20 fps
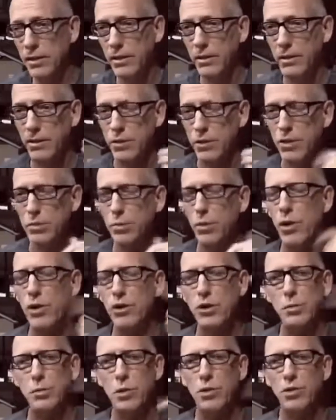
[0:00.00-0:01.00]
The
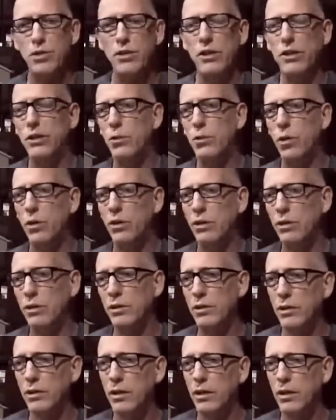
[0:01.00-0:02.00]
smartest person in the
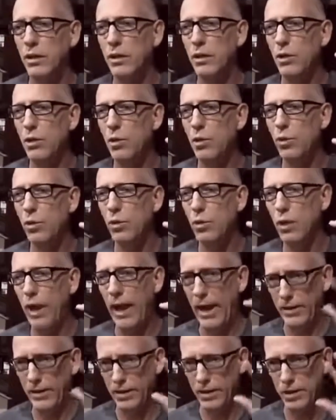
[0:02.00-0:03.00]
world,
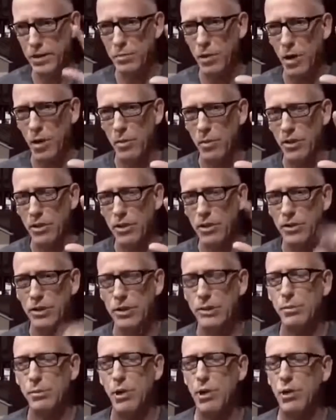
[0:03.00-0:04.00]
at this moment, the
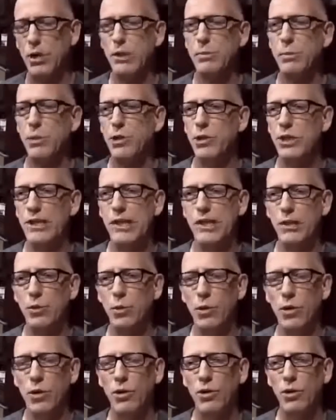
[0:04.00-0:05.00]
smartest person in the
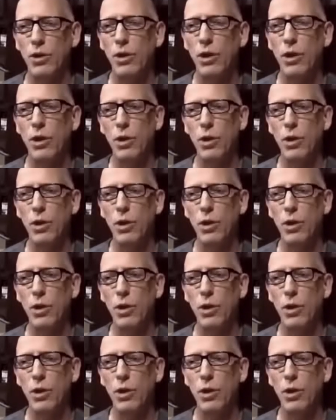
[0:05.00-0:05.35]
world